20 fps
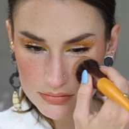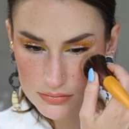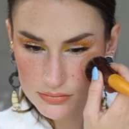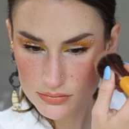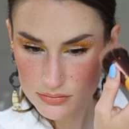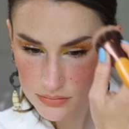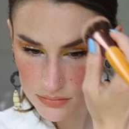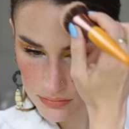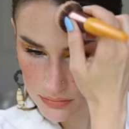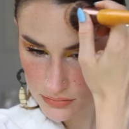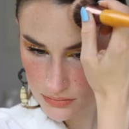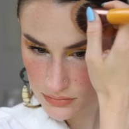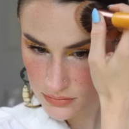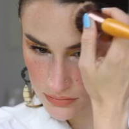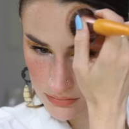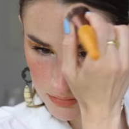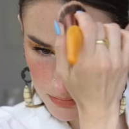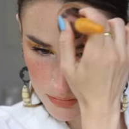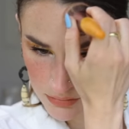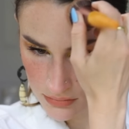
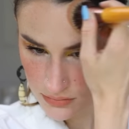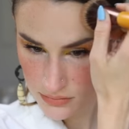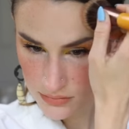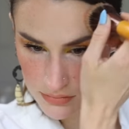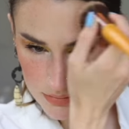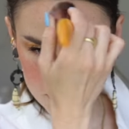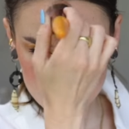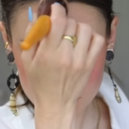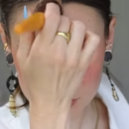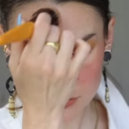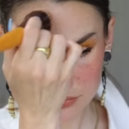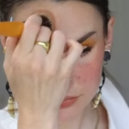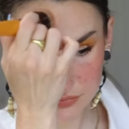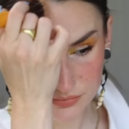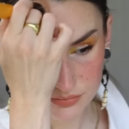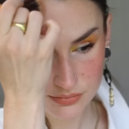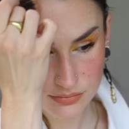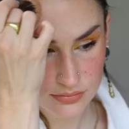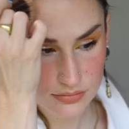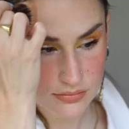
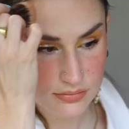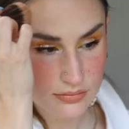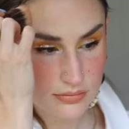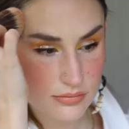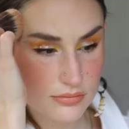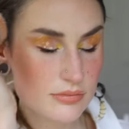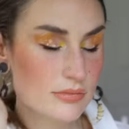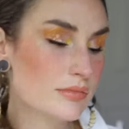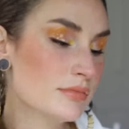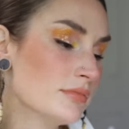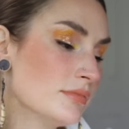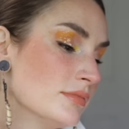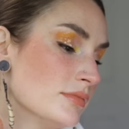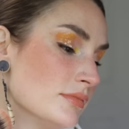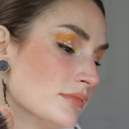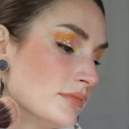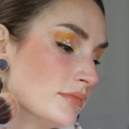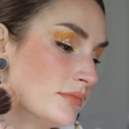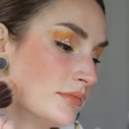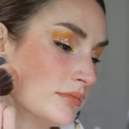
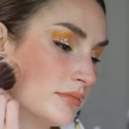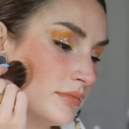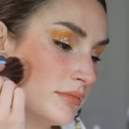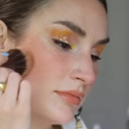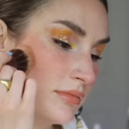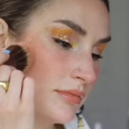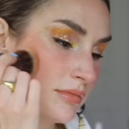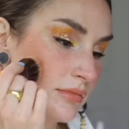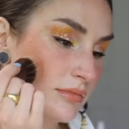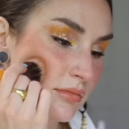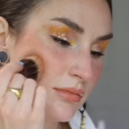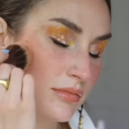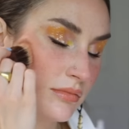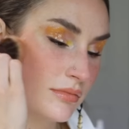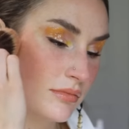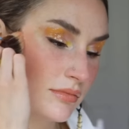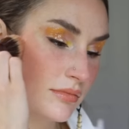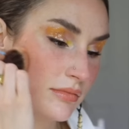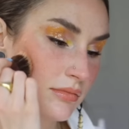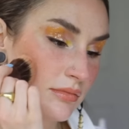
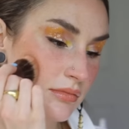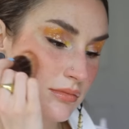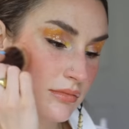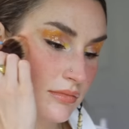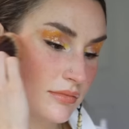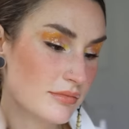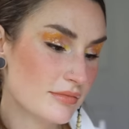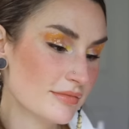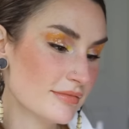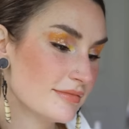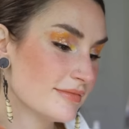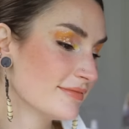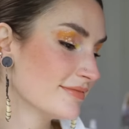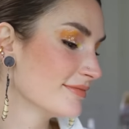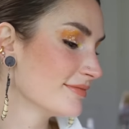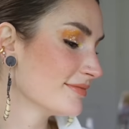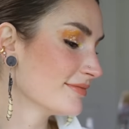Nobody speaks.